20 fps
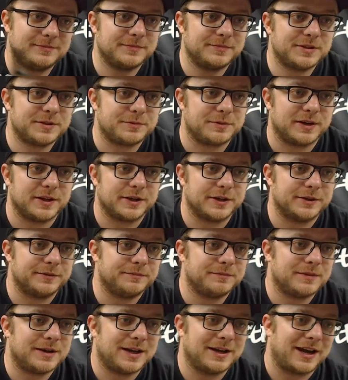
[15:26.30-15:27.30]
It's really good.
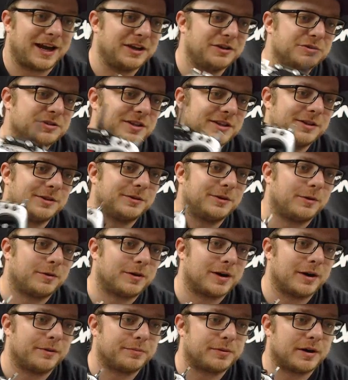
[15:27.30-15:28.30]
I usually don't
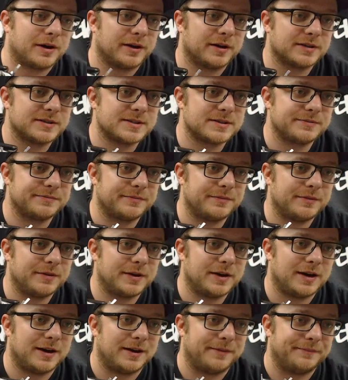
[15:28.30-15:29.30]
whore out products
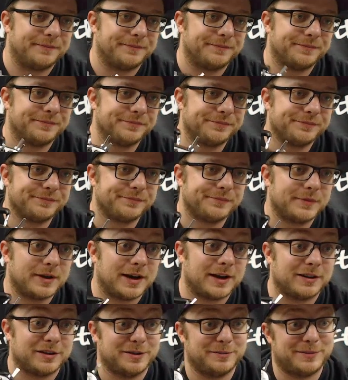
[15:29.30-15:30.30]

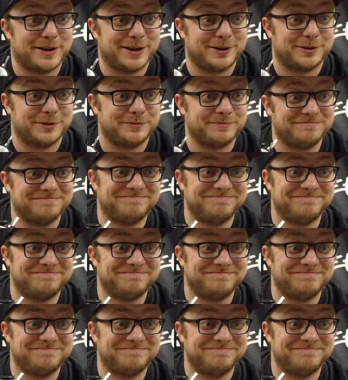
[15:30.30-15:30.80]
other than my own.